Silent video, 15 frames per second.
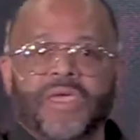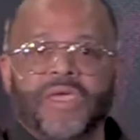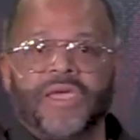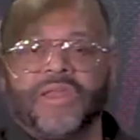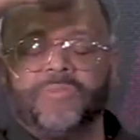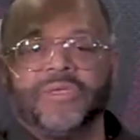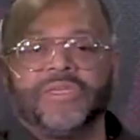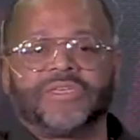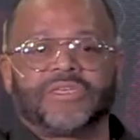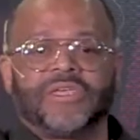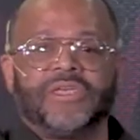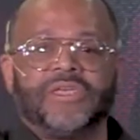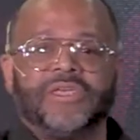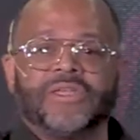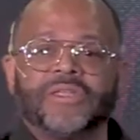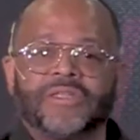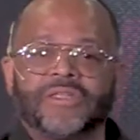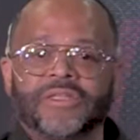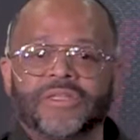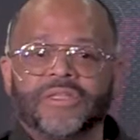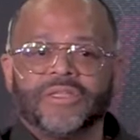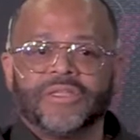up here to be seen.
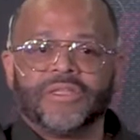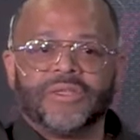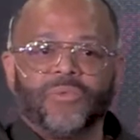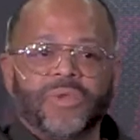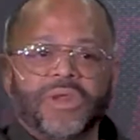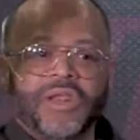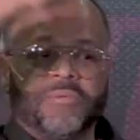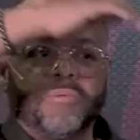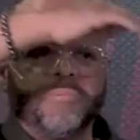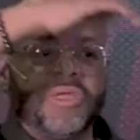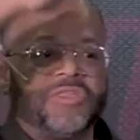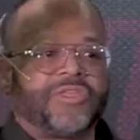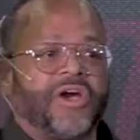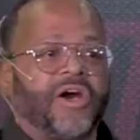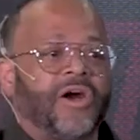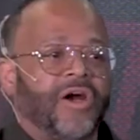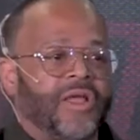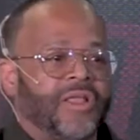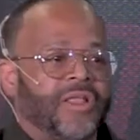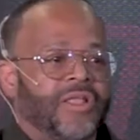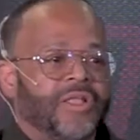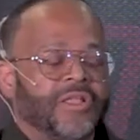We need them to be taught.